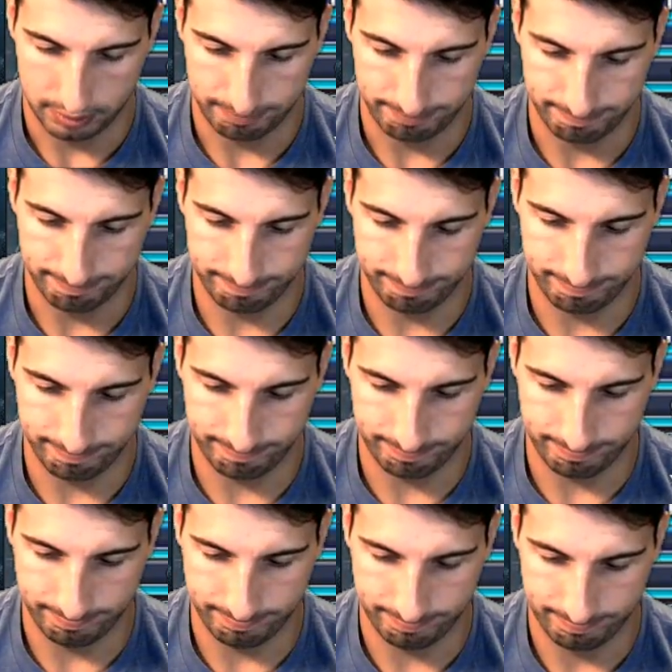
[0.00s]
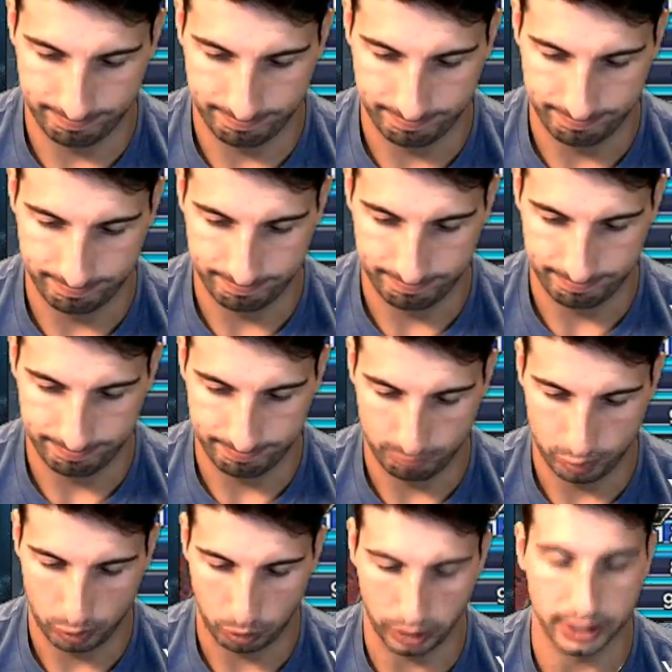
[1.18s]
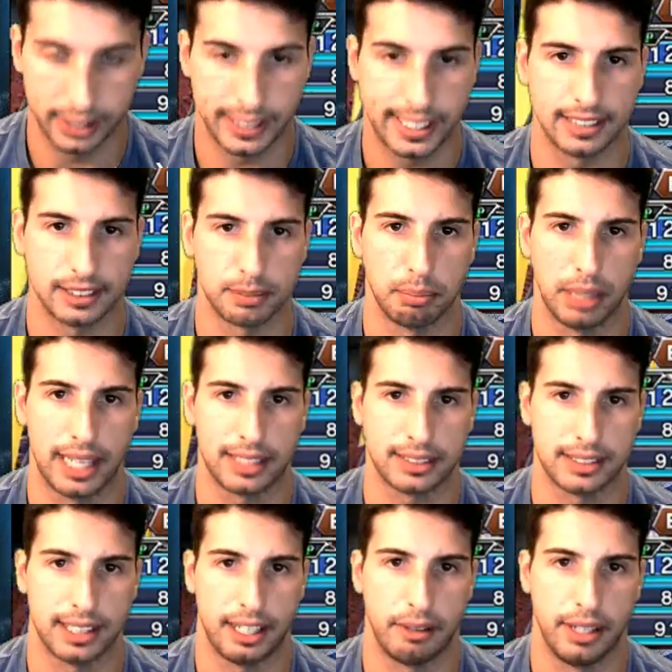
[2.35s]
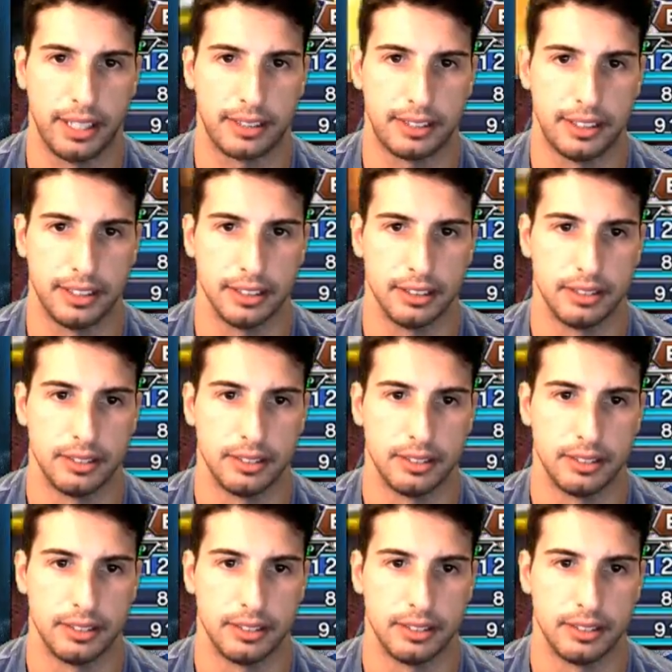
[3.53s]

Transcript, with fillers: Mm, we're gonna cast Black Sky right here.